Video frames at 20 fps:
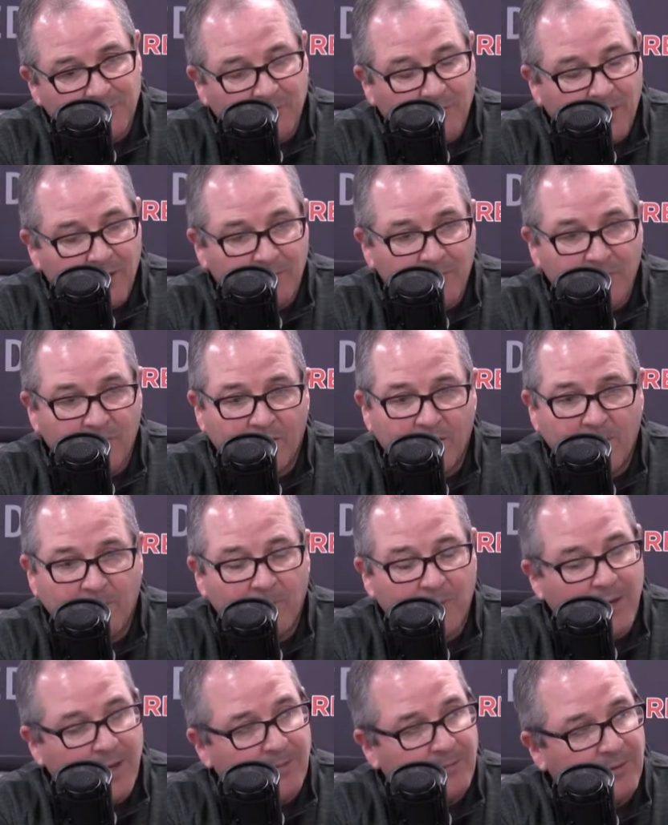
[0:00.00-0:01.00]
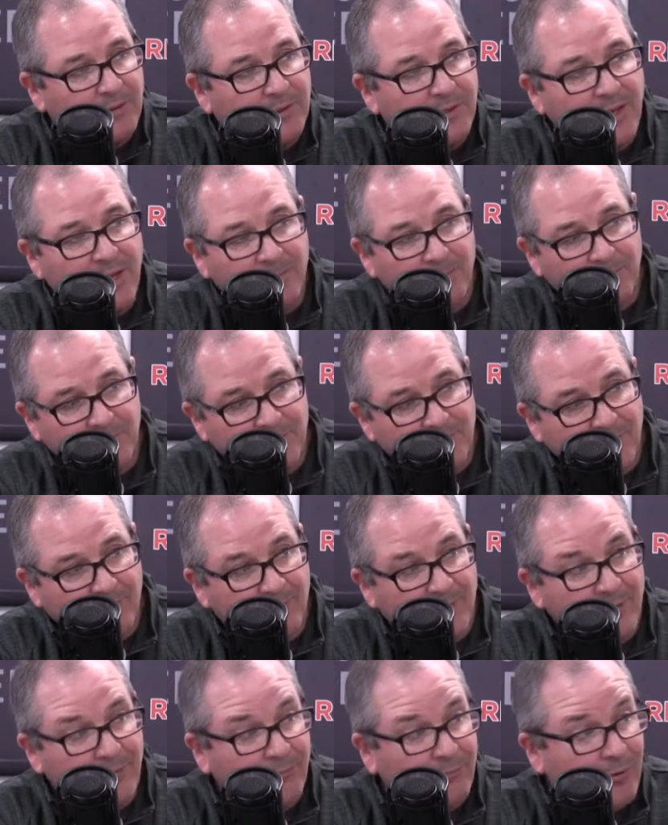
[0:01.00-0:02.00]
We had to move a couple games to campus that
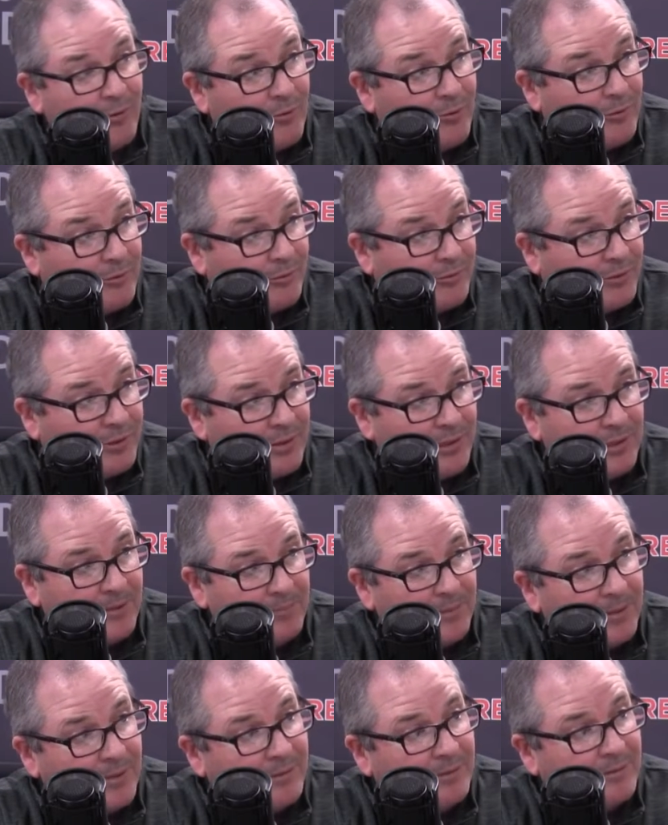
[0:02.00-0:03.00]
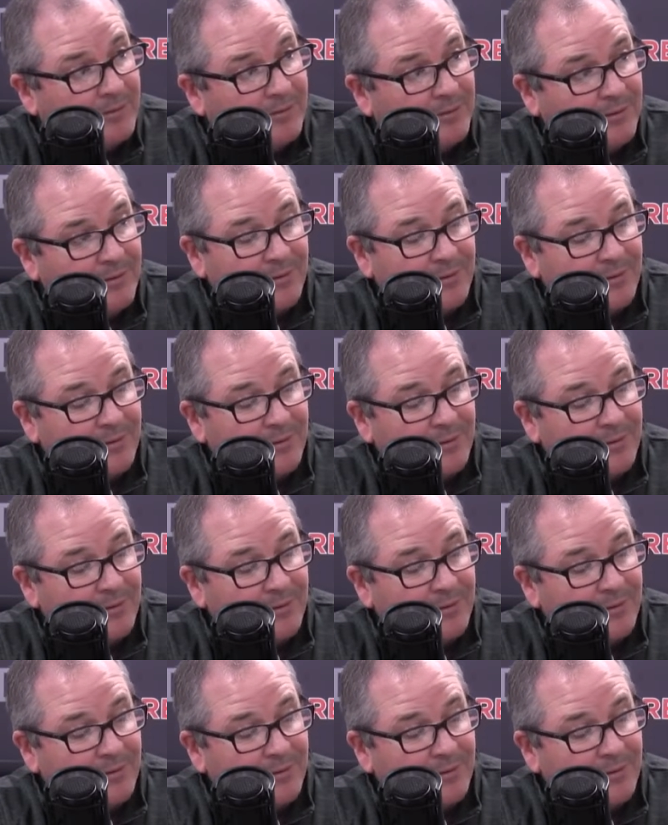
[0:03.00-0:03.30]
were on the road to get them in.